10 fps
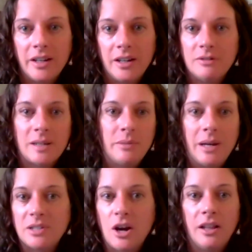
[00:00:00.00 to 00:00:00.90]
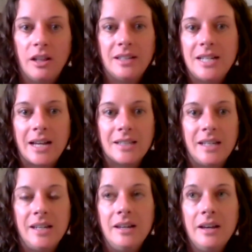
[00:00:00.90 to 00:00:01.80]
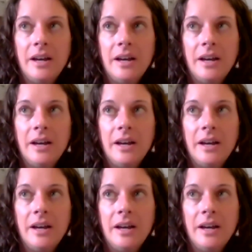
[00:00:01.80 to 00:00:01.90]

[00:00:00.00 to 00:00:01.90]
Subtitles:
You know, sometimes calling the taxi